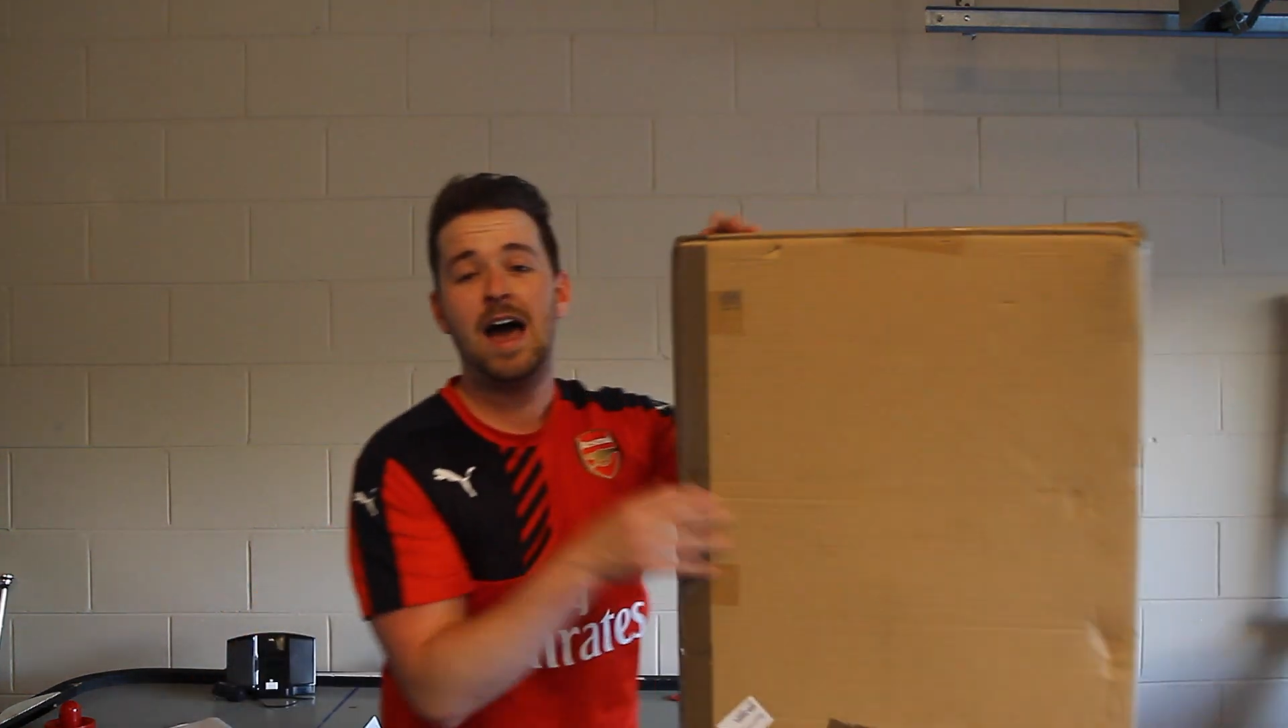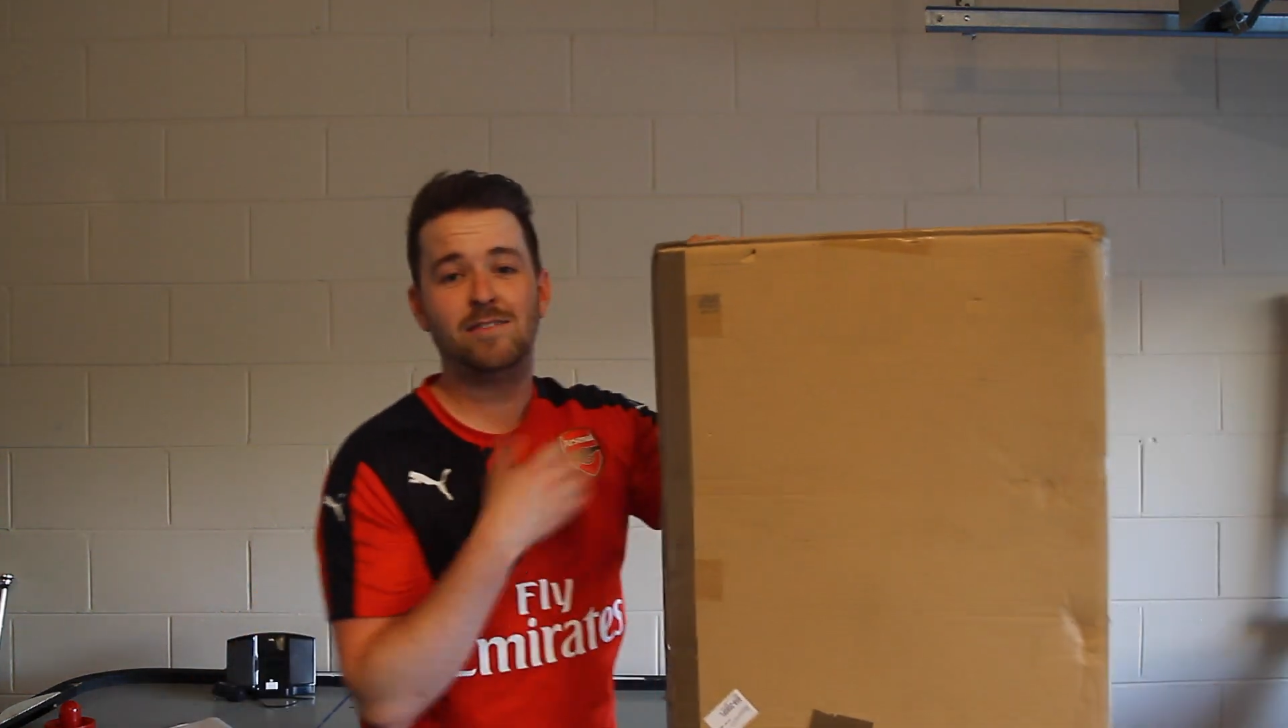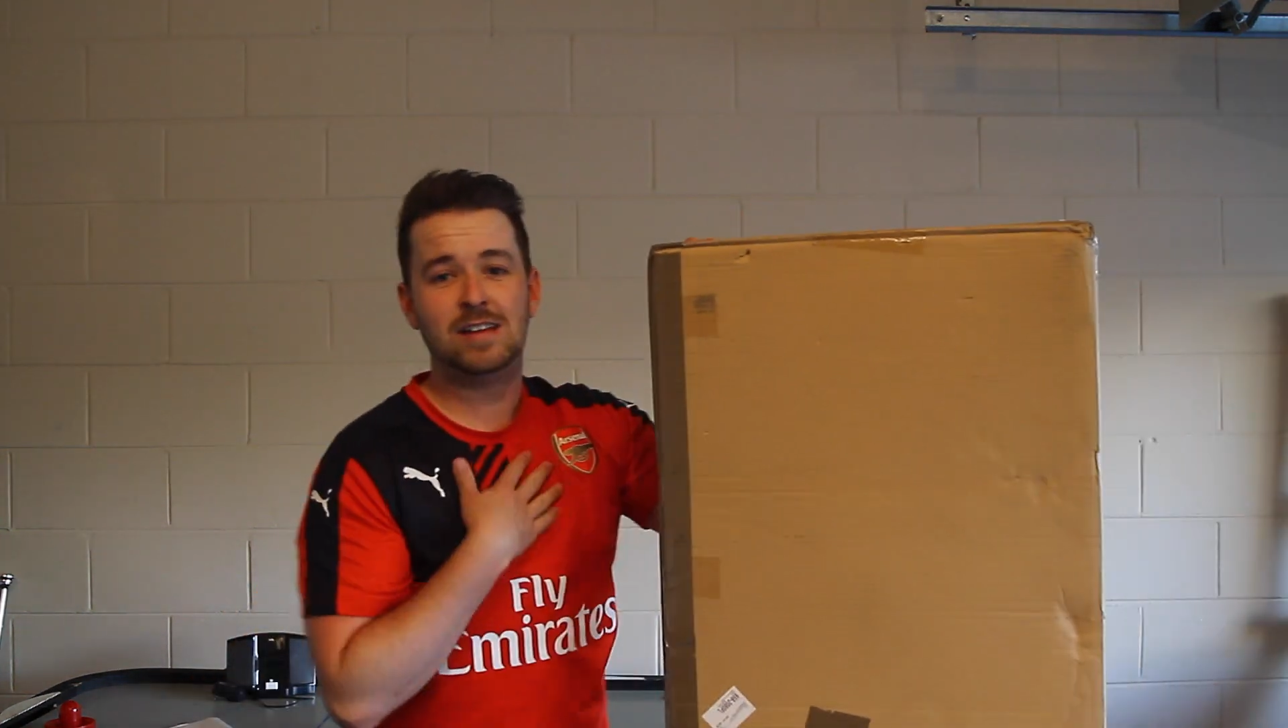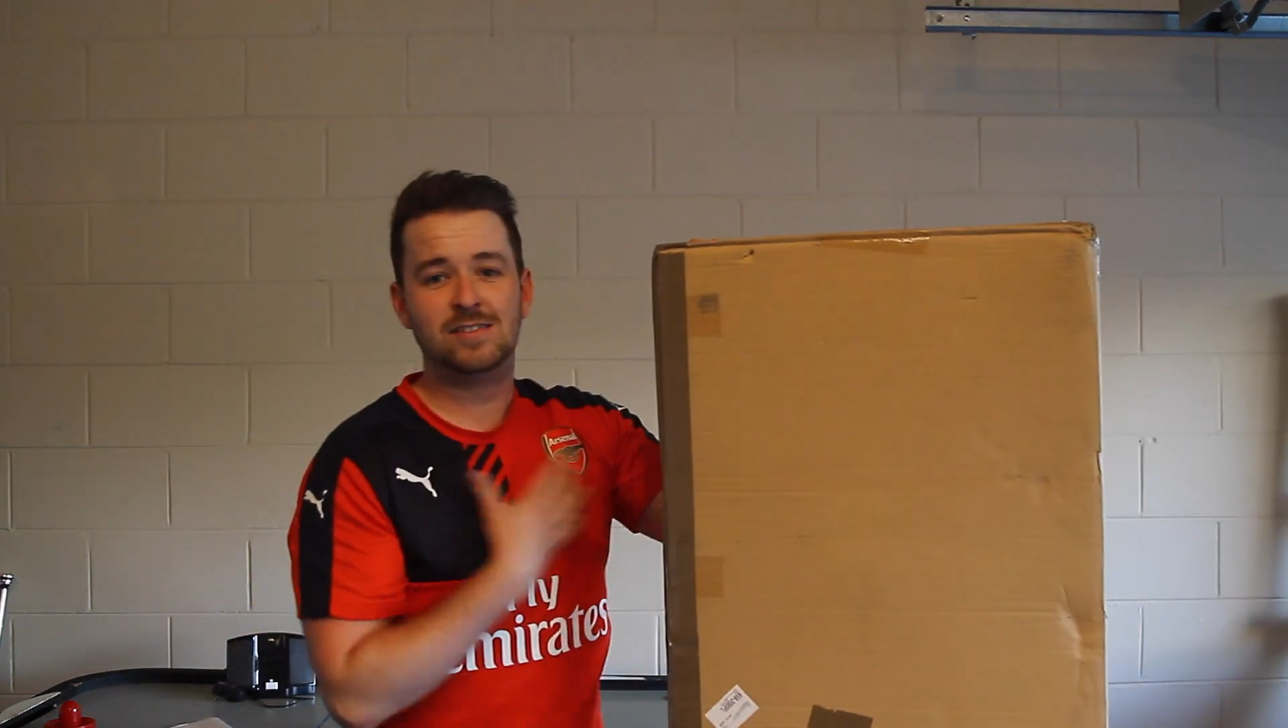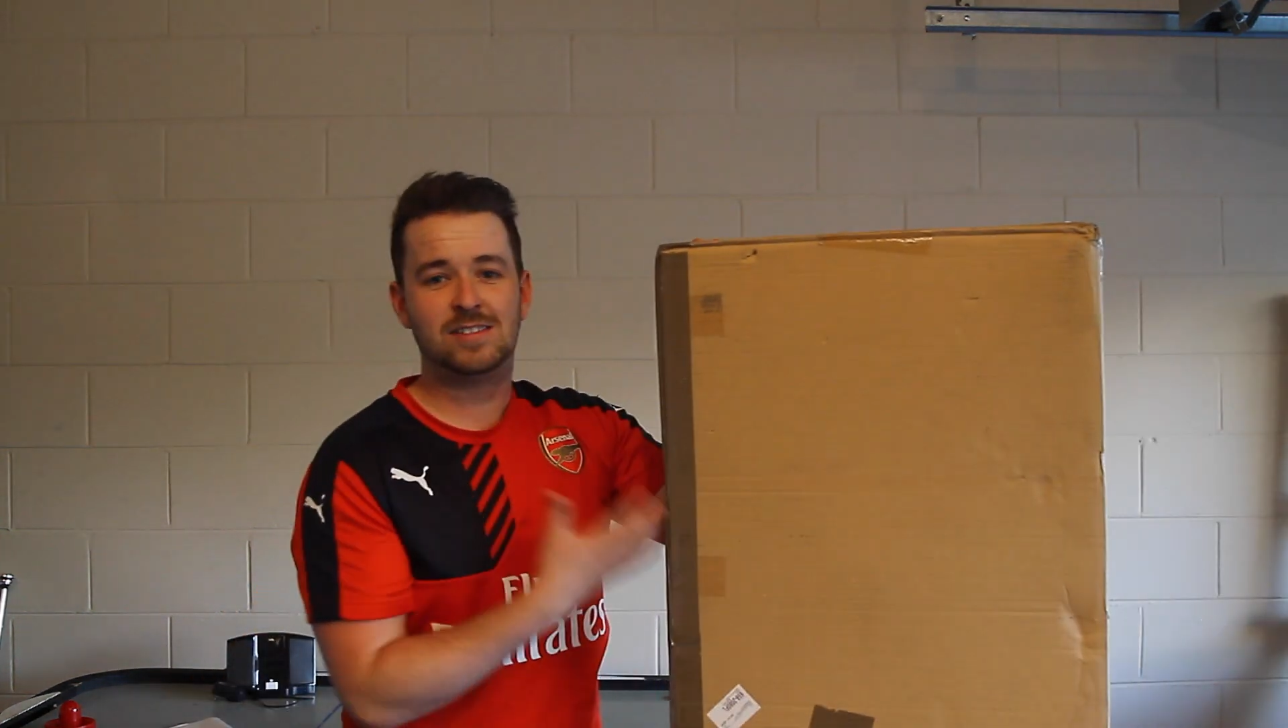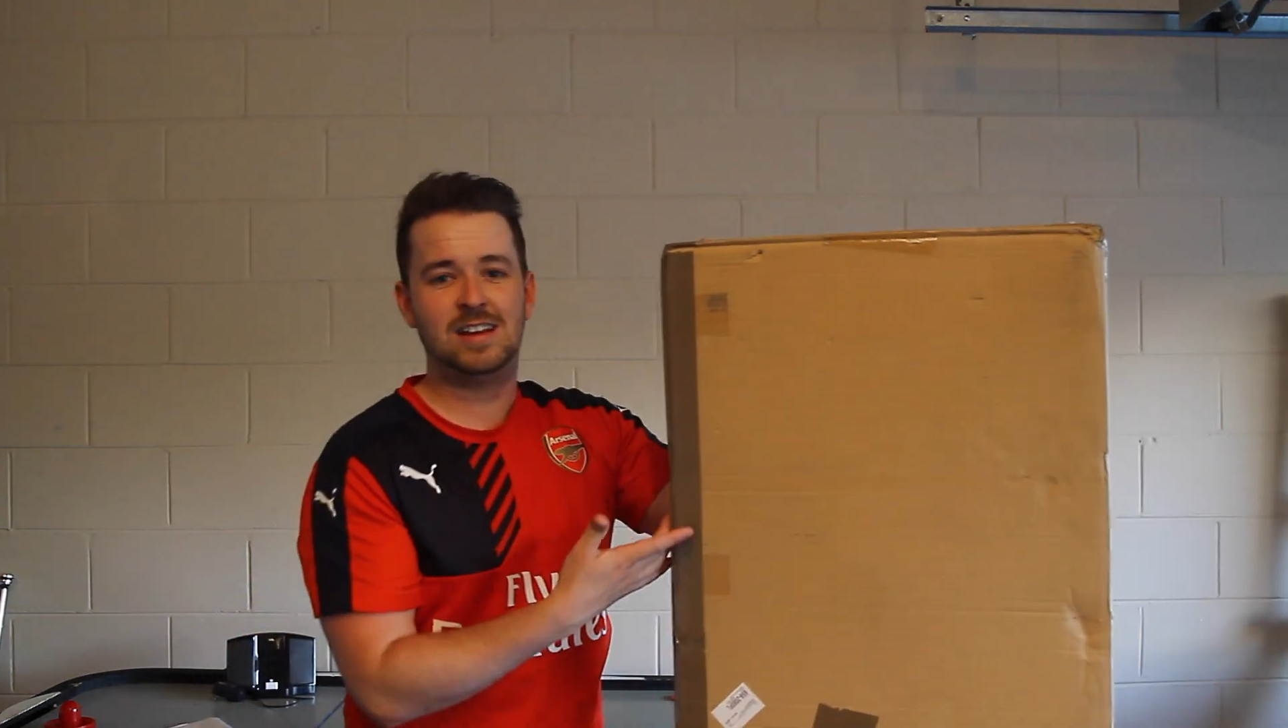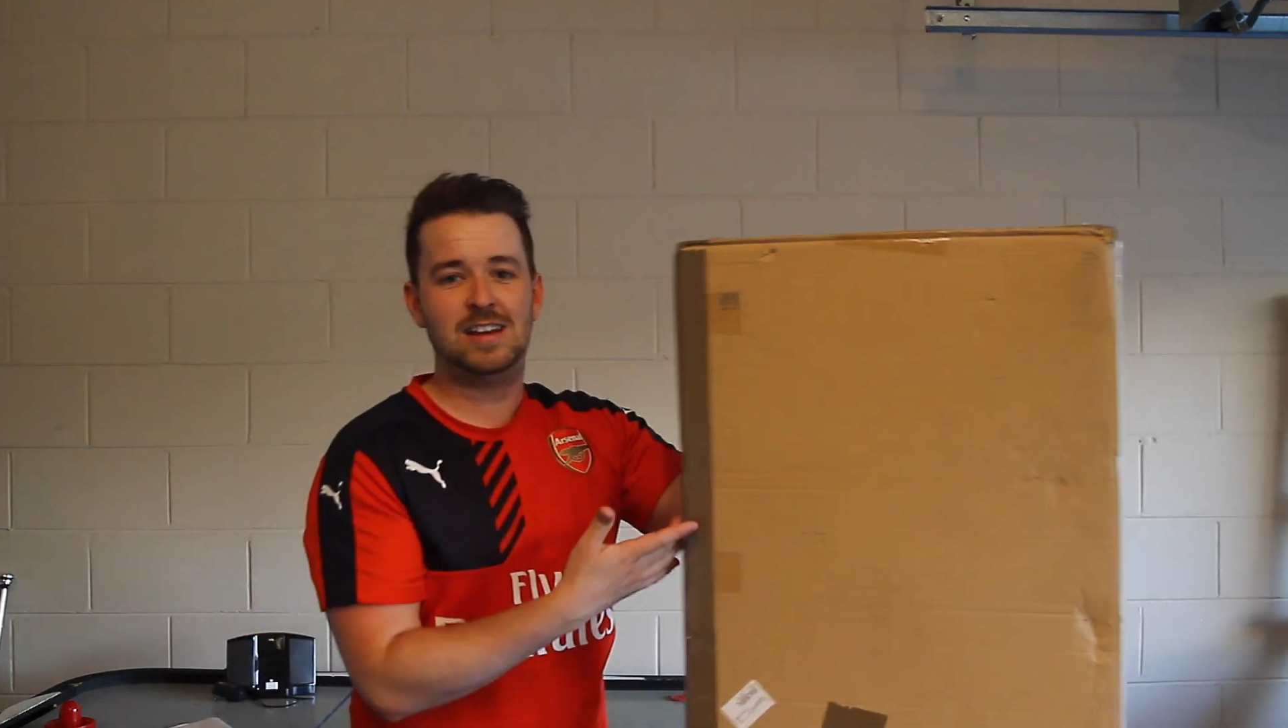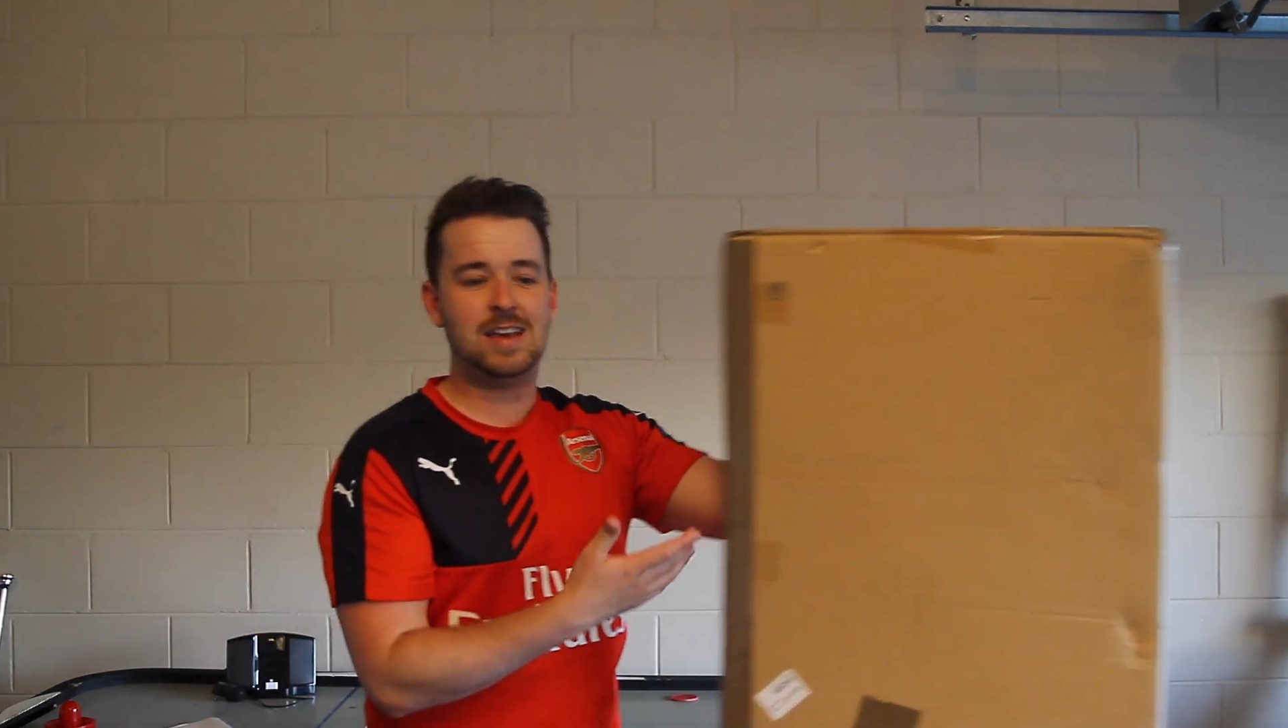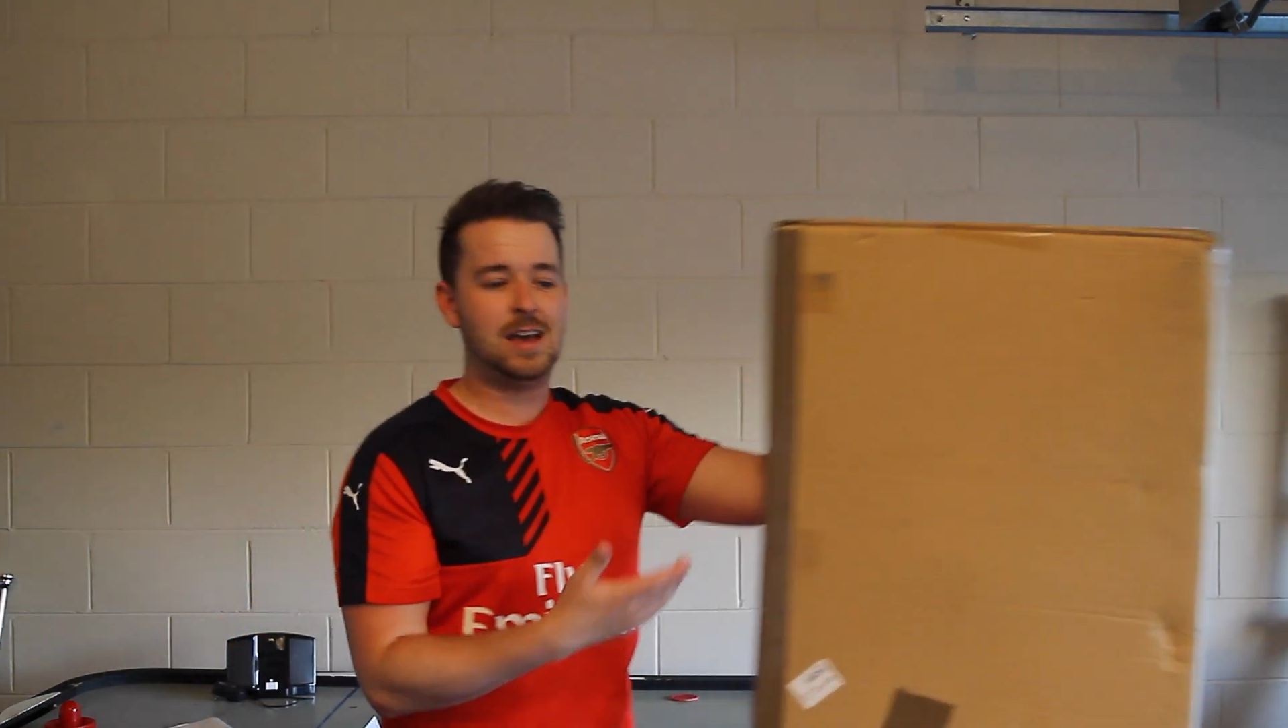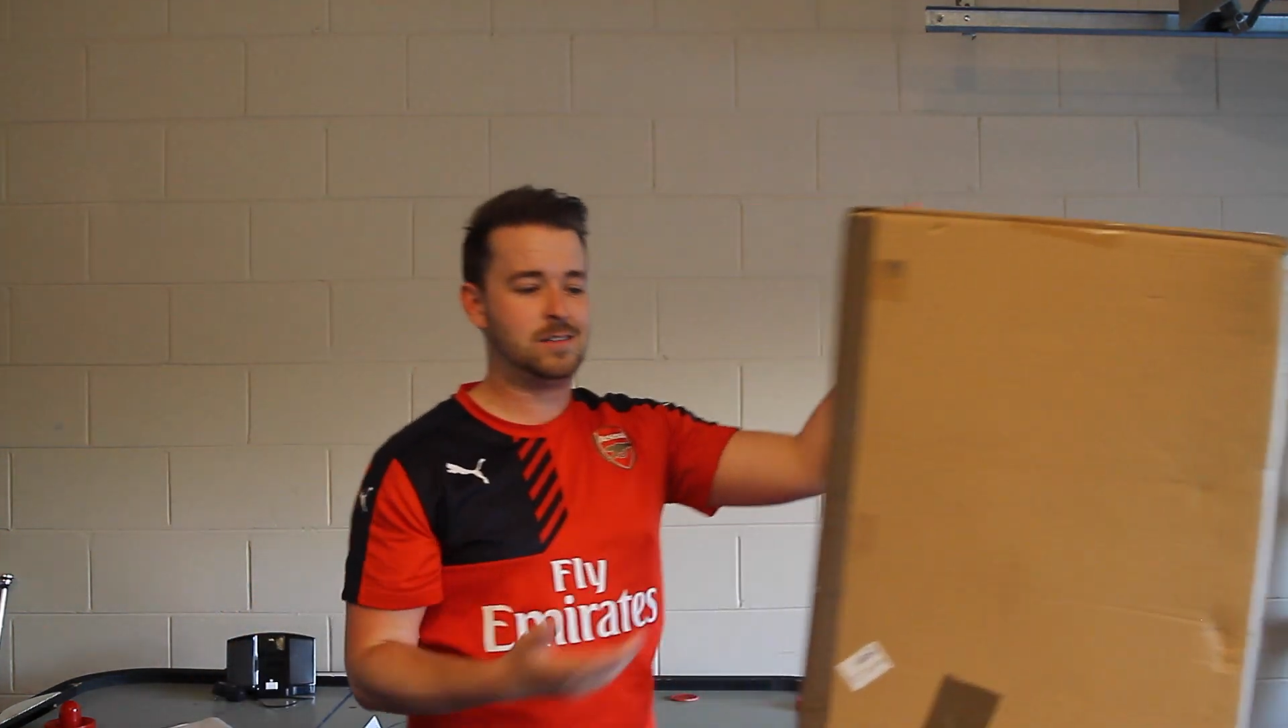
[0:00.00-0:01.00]
haven't even seen
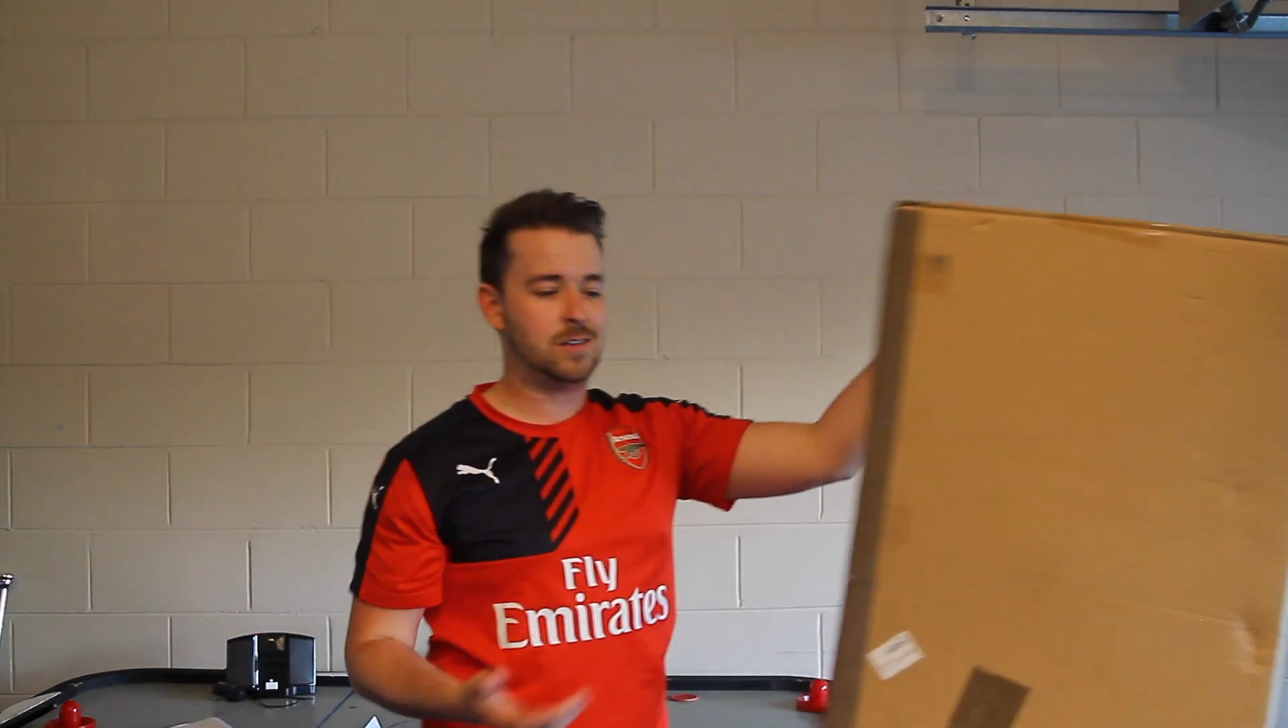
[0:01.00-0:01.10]
it yet,